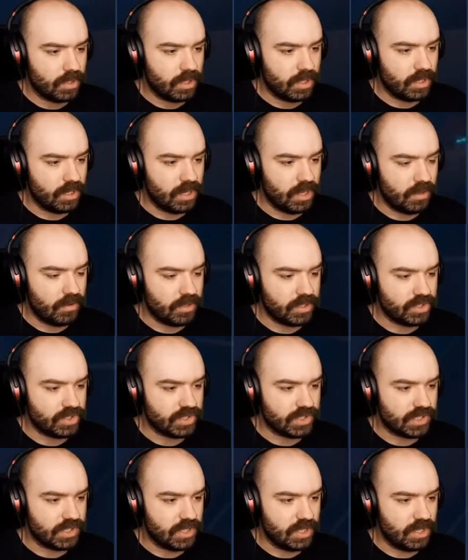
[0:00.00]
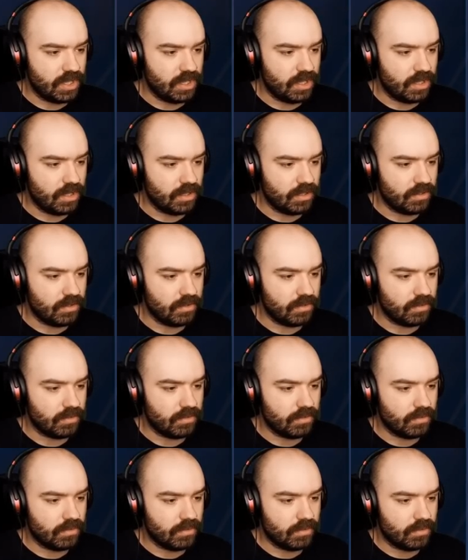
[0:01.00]
And now I just need
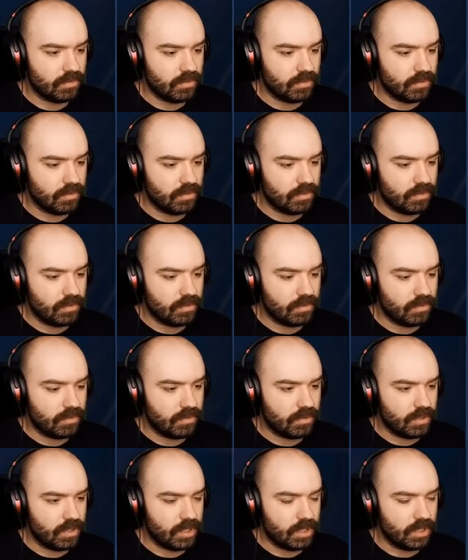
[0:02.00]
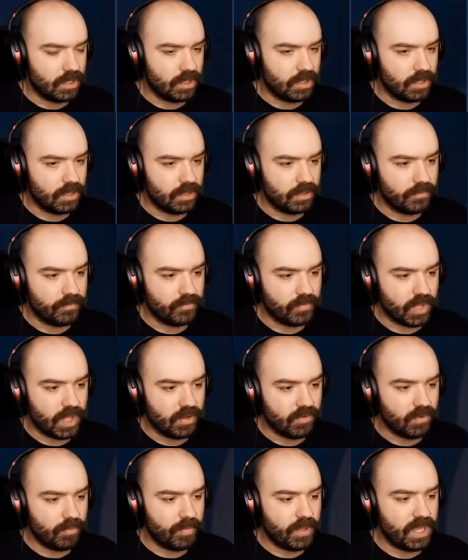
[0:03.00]
um,
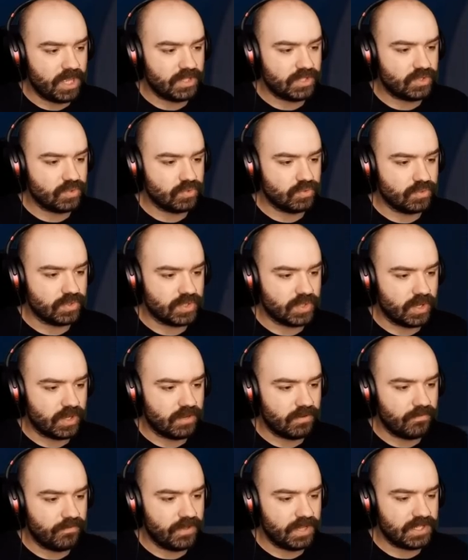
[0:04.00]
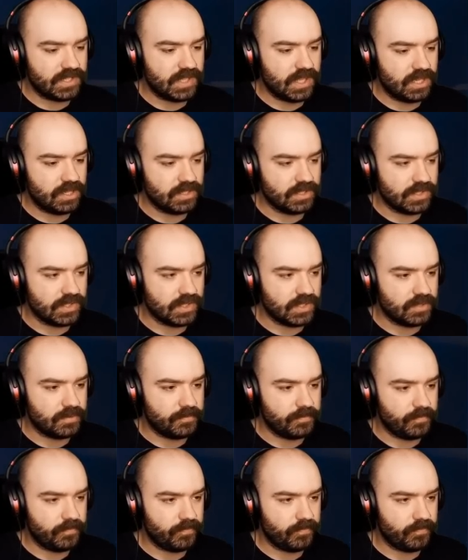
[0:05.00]
a repair tool so I can fix things.